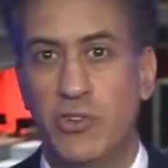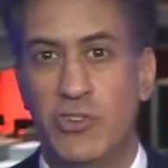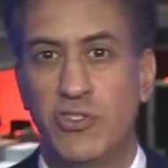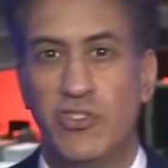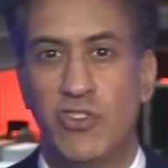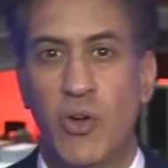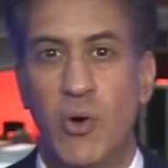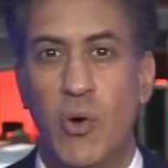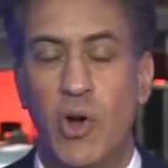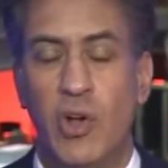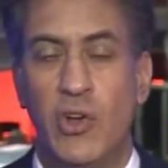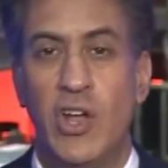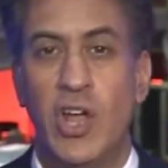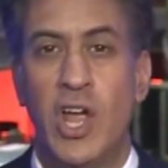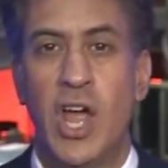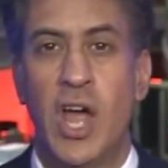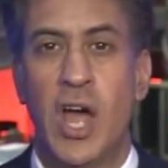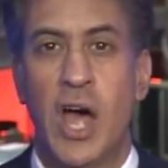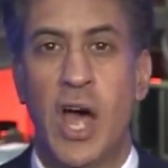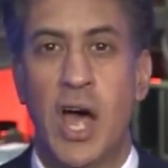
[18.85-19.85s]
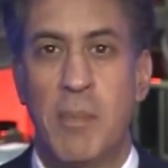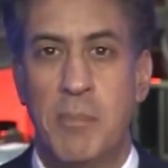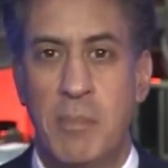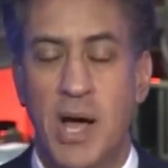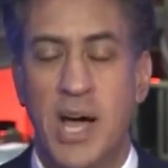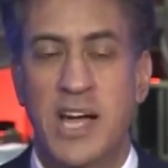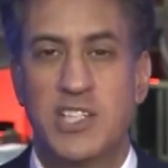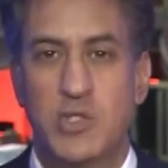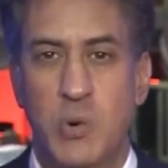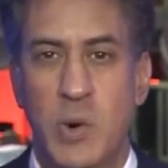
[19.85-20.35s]
and so on, uh,
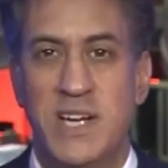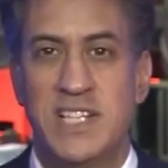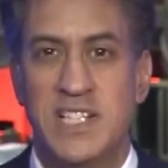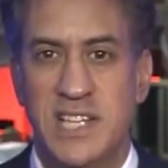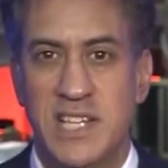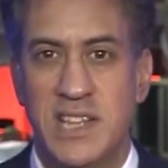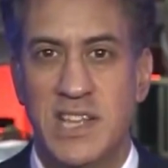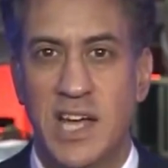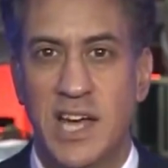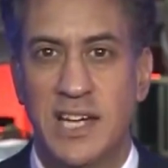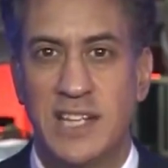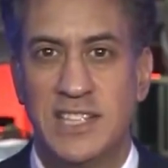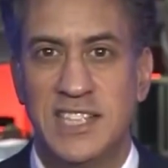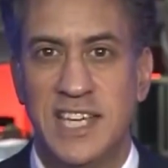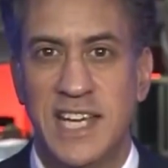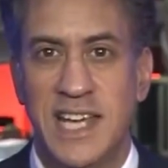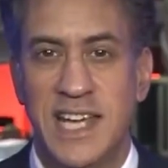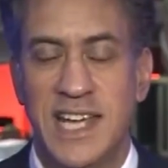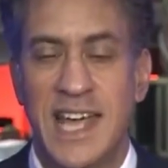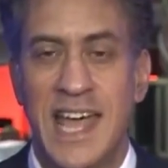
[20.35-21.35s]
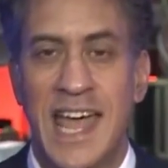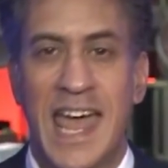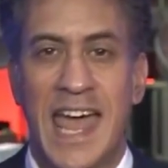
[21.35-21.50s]
by 2030.